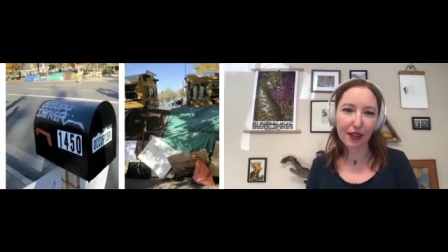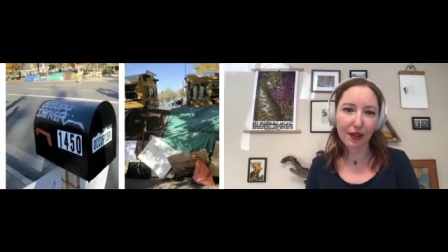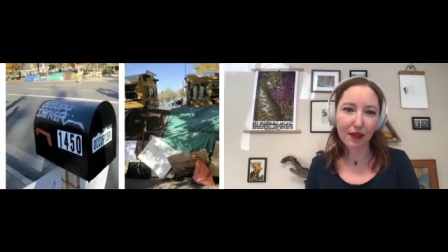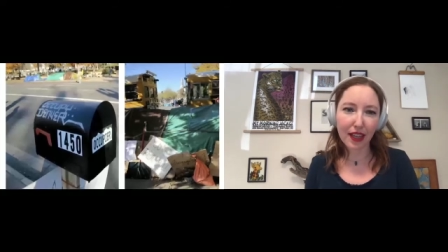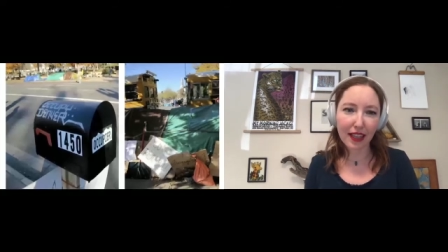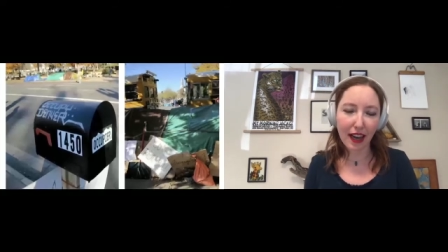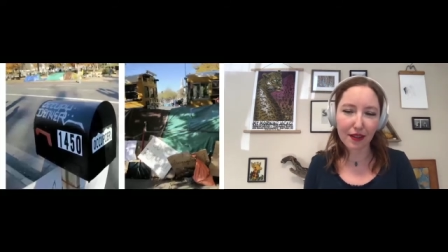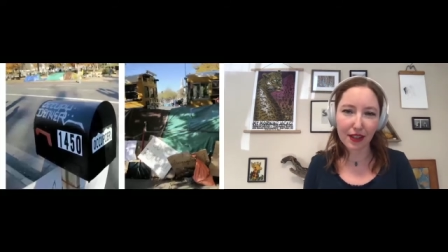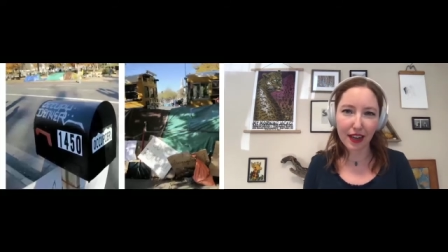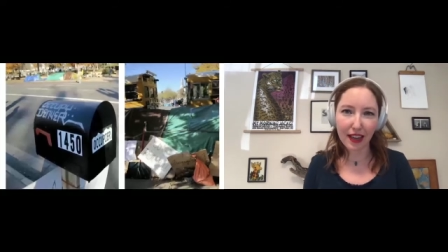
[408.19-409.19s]
to
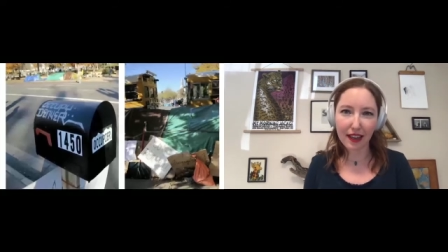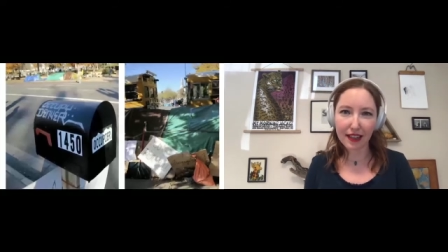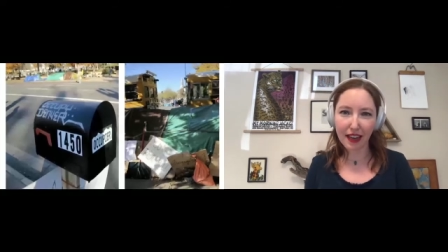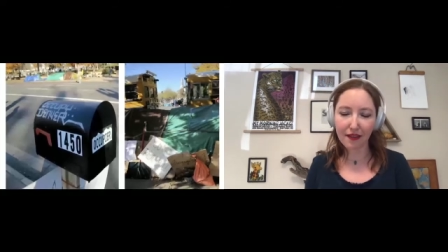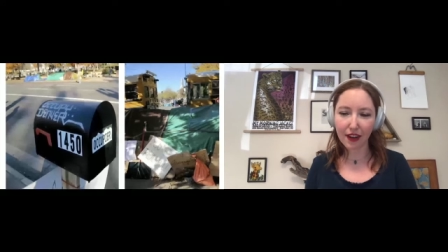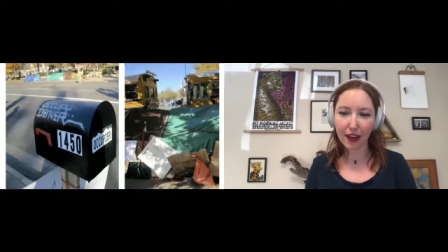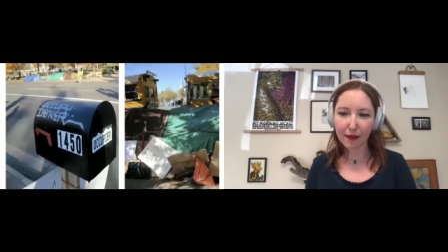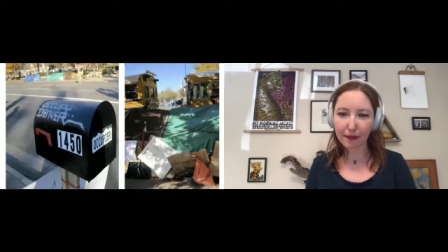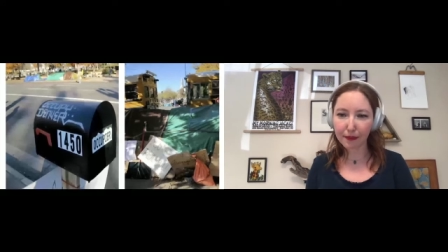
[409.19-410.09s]
encounter it in Denver.